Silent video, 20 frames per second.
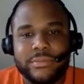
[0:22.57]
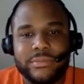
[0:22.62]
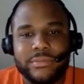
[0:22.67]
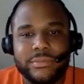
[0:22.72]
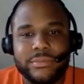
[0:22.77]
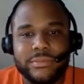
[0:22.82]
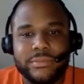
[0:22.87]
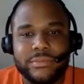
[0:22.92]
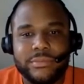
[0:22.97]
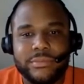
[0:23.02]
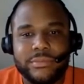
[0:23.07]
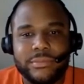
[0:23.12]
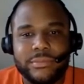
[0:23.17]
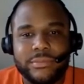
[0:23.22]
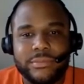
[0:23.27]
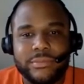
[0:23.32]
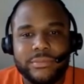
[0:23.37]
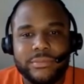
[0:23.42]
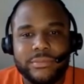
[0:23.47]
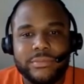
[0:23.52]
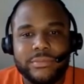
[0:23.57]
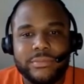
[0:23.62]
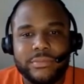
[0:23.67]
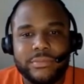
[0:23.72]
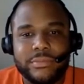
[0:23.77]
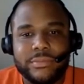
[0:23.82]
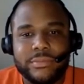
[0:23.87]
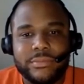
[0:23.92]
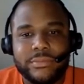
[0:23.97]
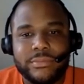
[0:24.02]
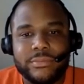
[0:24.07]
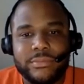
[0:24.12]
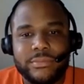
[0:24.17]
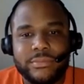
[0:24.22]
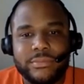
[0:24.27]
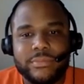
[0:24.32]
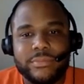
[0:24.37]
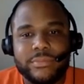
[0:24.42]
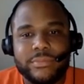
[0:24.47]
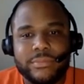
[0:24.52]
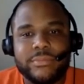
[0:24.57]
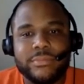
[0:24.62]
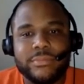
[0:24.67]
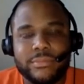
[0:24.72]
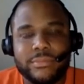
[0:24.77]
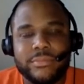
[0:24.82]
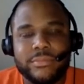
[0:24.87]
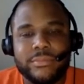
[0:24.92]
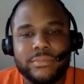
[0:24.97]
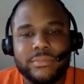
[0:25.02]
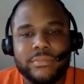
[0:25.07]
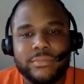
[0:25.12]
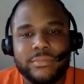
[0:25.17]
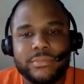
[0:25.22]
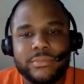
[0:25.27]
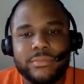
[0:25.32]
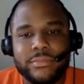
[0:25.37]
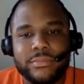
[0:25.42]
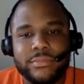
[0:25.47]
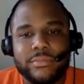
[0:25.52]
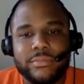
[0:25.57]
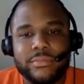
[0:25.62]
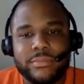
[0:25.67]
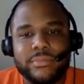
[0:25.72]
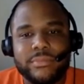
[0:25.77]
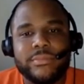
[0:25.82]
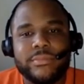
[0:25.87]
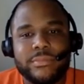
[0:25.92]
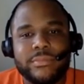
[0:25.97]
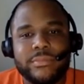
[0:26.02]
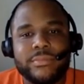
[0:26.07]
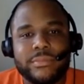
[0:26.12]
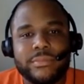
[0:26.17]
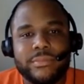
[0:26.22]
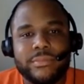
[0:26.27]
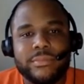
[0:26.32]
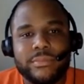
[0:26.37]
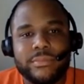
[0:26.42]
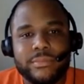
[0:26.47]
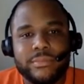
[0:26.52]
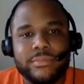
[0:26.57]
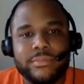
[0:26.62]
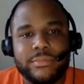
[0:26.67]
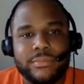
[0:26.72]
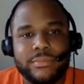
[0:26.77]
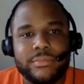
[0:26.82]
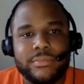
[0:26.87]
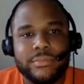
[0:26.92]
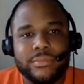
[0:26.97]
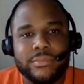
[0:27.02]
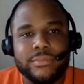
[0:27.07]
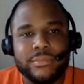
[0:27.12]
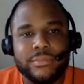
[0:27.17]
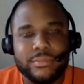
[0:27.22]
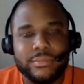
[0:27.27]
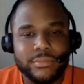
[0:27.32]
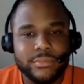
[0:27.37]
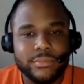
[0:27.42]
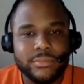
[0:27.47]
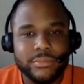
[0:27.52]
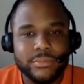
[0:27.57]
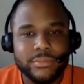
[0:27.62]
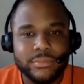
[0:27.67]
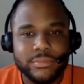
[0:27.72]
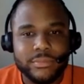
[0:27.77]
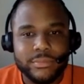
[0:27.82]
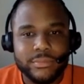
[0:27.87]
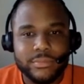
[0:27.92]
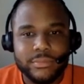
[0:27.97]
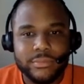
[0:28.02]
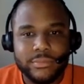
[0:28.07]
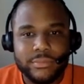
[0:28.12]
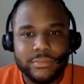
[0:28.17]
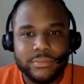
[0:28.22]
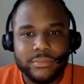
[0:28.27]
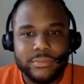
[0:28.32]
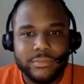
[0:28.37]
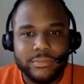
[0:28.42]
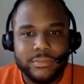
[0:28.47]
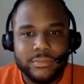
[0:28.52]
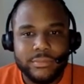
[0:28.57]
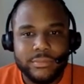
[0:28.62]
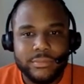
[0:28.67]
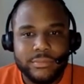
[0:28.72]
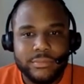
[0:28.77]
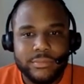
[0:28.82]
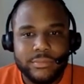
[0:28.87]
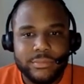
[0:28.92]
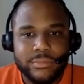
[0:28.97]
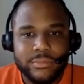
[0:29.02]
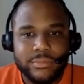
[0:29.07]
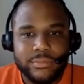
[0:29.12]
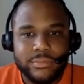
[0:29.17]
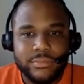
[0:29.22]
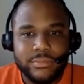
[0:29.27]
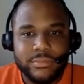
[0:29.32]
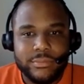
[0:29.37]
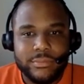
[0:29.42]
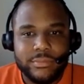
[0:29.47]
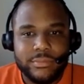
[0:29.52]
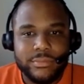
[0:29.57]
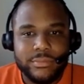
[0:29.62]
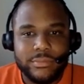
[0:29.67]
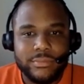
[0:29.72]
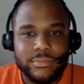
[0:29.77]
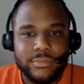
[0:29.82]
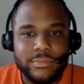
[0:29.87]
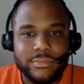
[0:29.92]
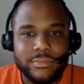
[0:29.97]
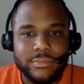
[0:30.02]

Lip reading: (not speaking)